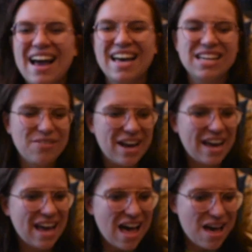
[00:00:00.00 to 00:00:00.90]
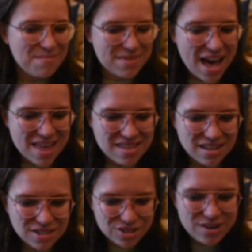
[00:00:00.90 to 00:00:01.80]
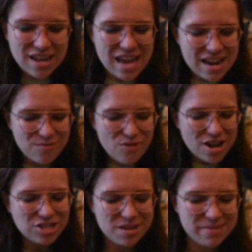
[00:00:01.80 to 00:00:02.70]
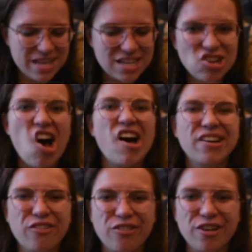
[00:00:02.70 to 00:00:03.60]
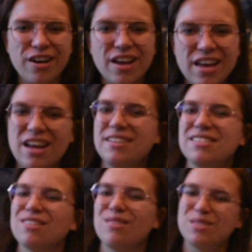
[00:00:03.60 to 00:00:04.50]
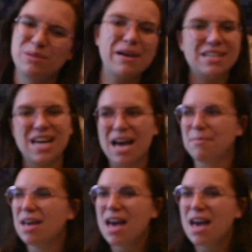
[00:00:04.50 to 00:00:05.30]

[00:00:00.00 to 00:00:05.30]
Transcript: Anyway, yeah, thanks for tuning in and watching me talk for an undisclosed amount of time.